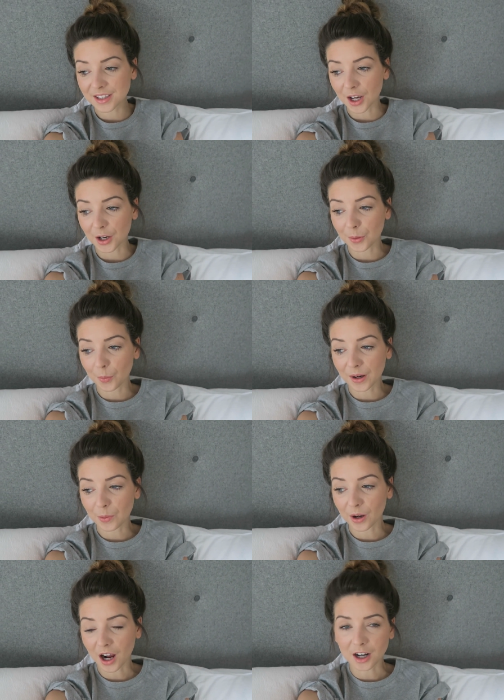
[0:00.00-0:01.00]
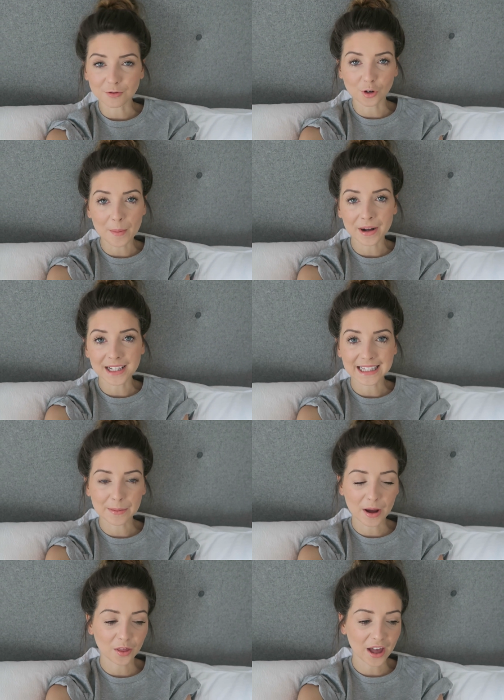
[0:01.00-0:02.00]
So we were kind of
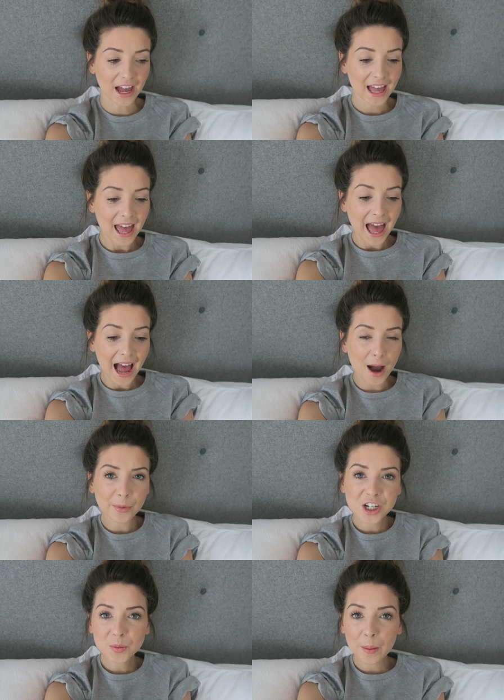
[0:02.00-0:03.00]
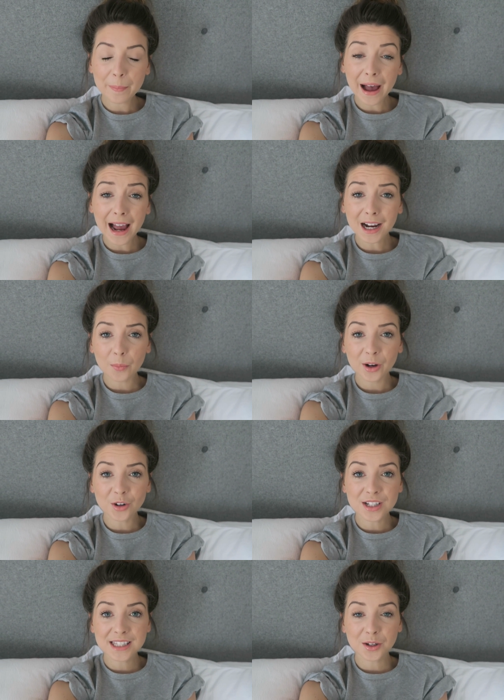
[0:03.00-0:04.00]
reminiscing about that. And we just went back and we
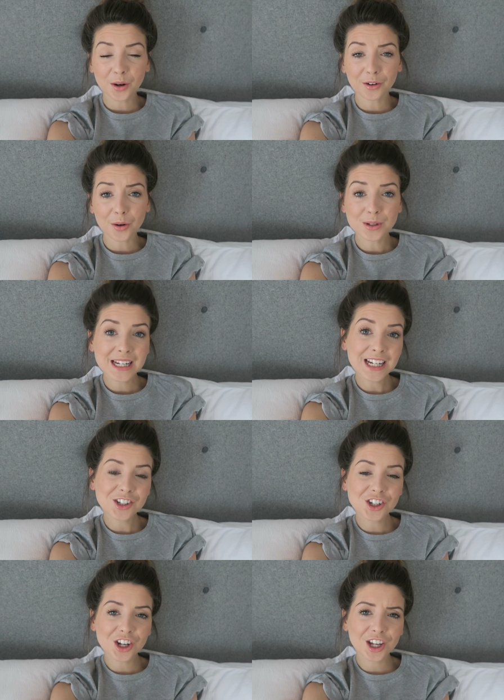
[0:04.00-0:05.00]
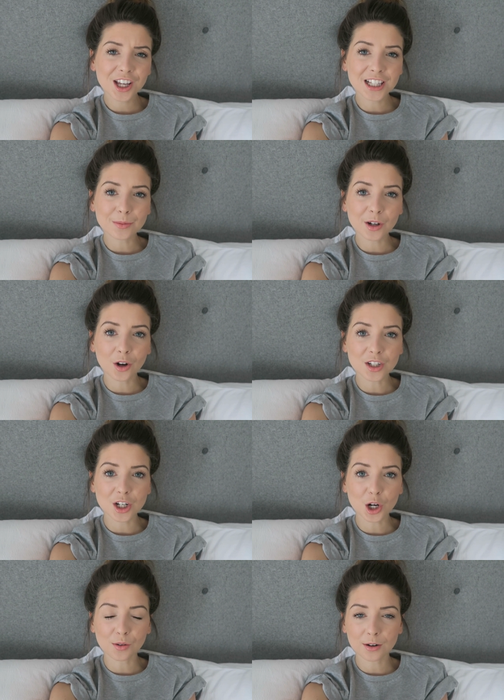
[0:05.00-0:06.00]
got to see all our old teachers and we got to
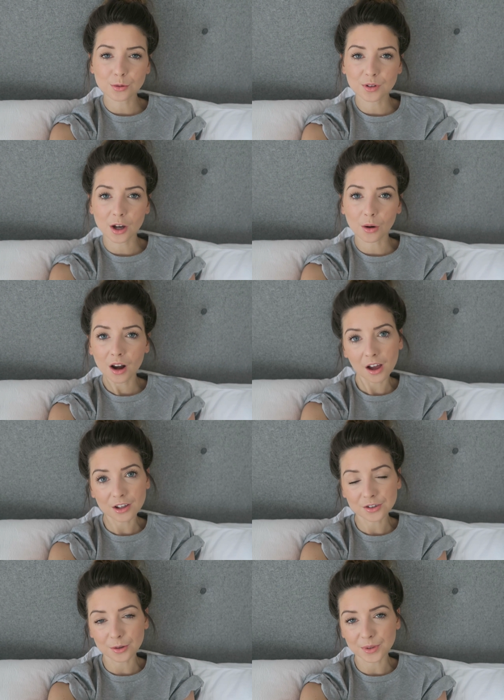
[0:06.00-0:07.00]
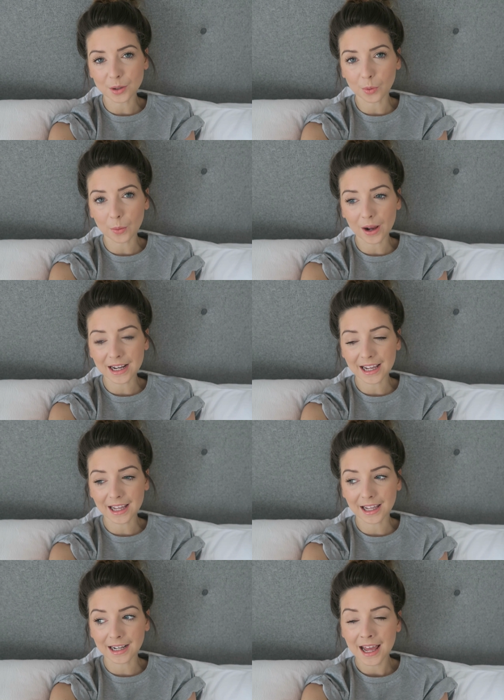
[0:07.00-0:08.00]
look around all the old classrooms that we went
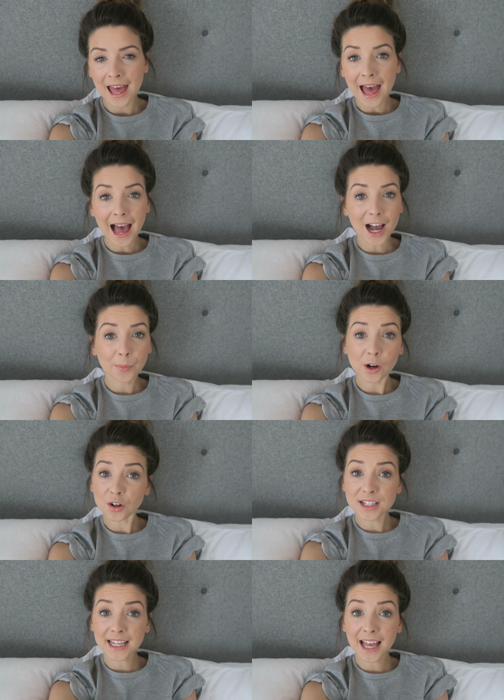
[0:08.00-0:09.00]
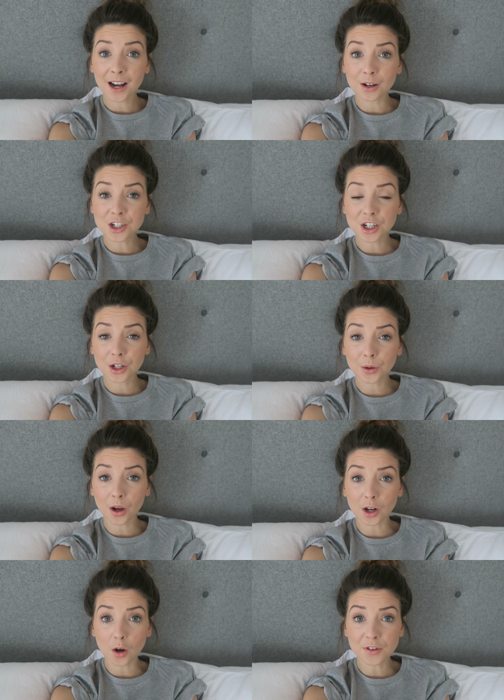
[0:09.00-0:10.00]
in and we got to say hello
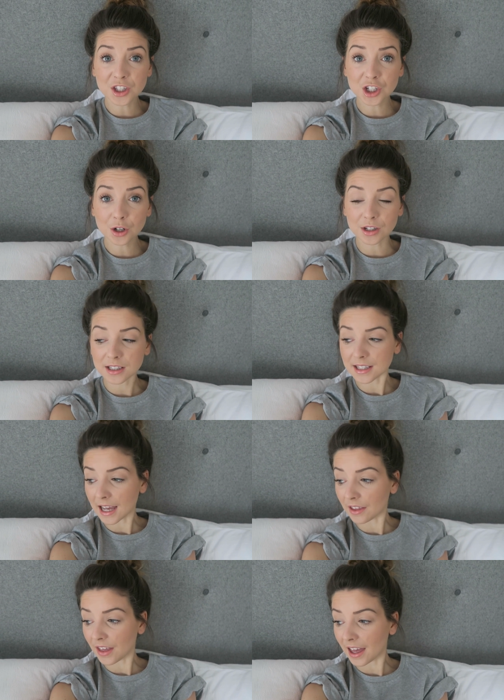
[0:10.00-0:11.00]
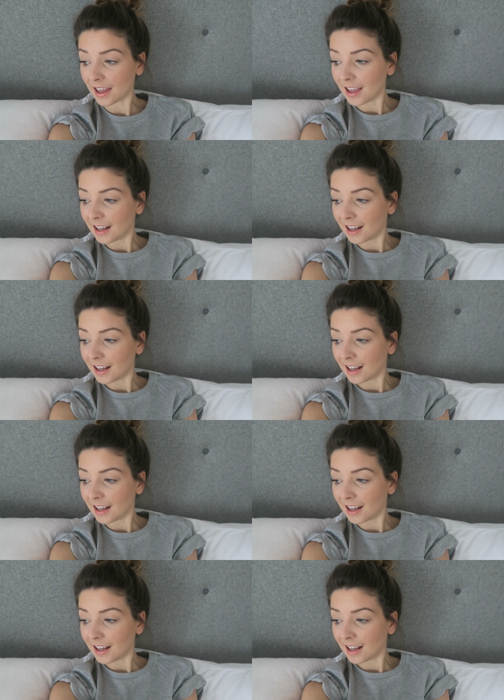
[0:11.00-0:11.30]
to a lot of the students that are there.